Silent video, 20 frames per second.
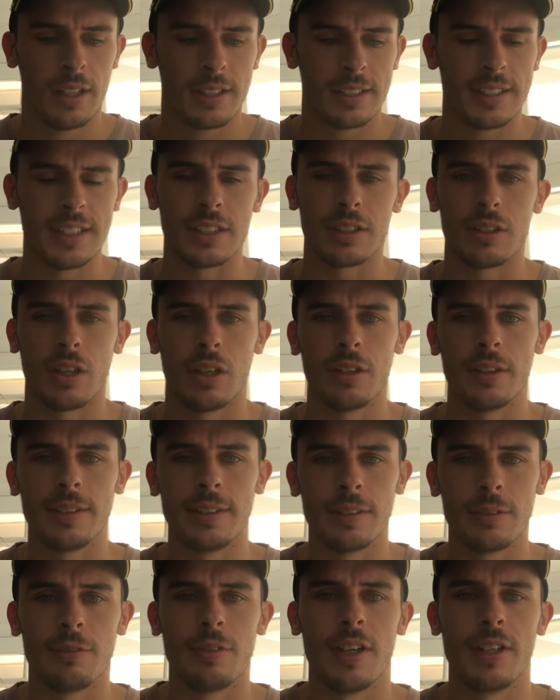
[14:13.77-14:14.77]
stick solid
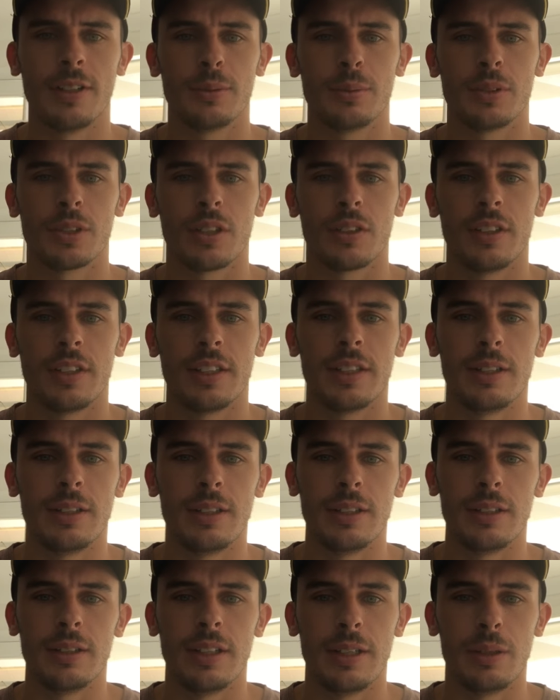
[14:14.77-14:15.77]
in defence, which I think
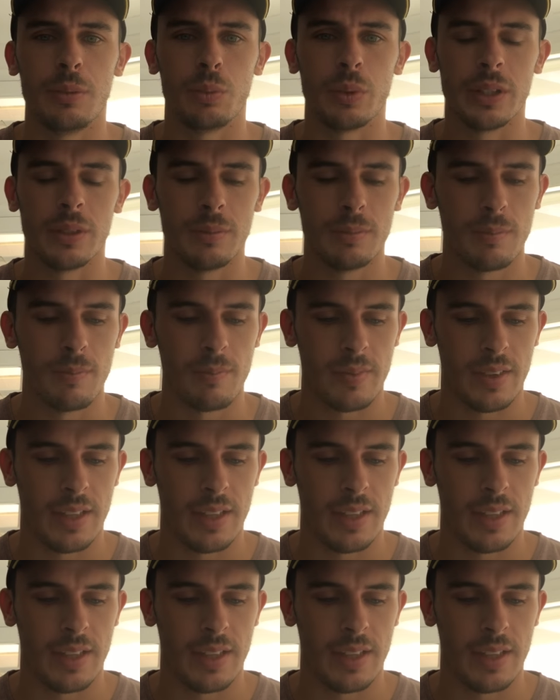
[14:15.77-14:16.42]
he, he will.